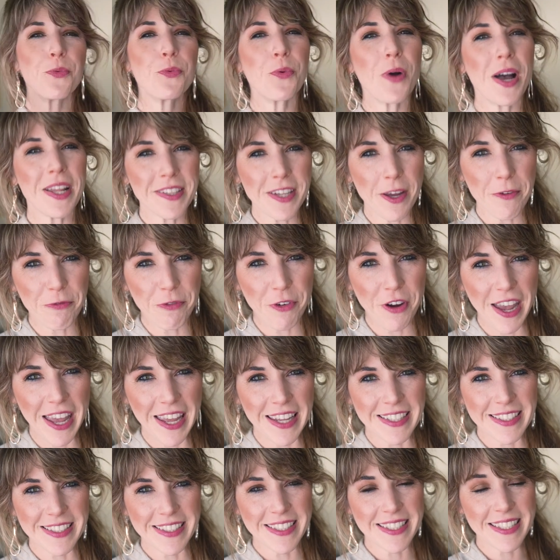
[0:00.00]
What's up,
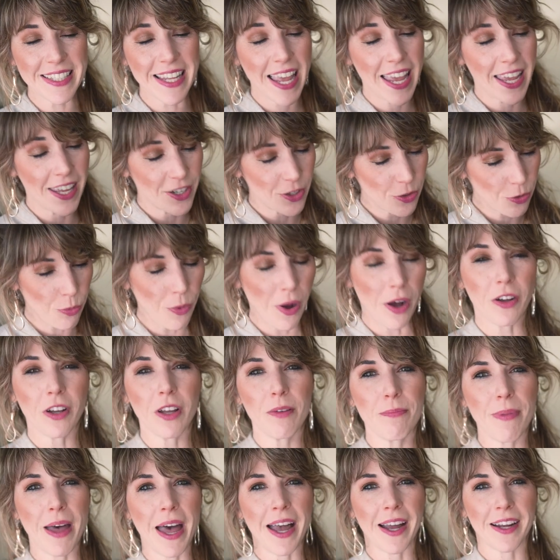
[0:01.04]
friends, and
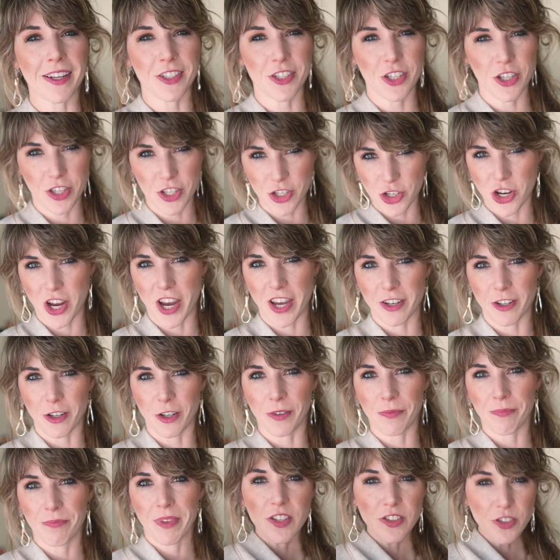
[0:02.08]
welcome back to the
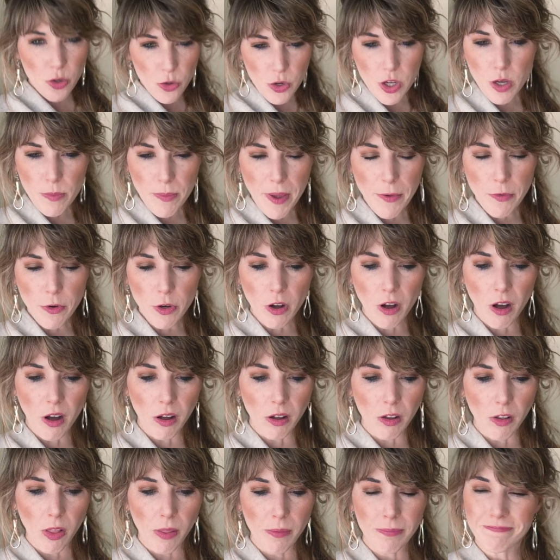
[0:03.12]
channel. So you may
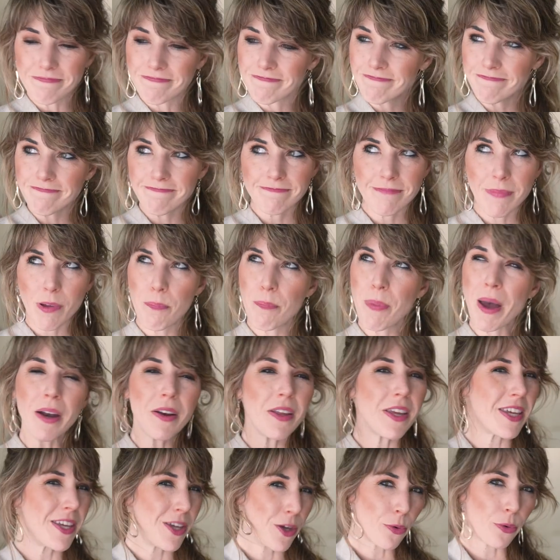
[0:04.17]
recall, about
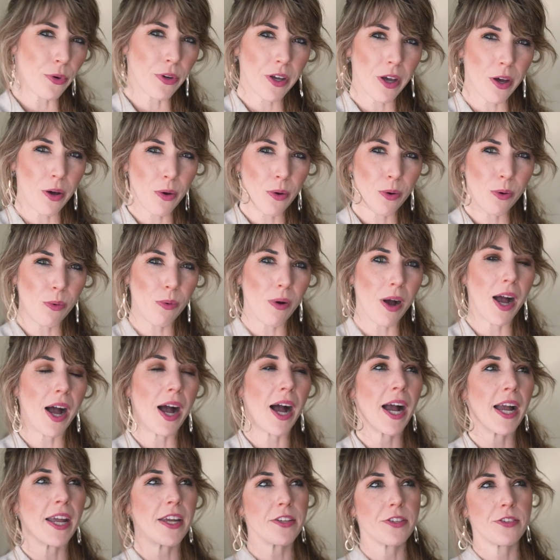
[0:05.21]
a year ago,
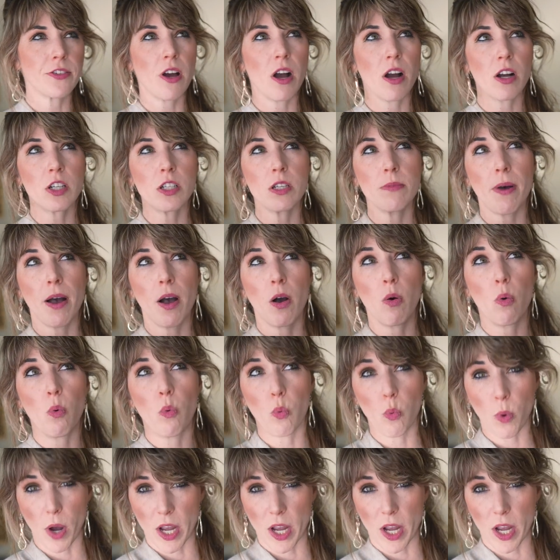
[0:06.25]
I talked about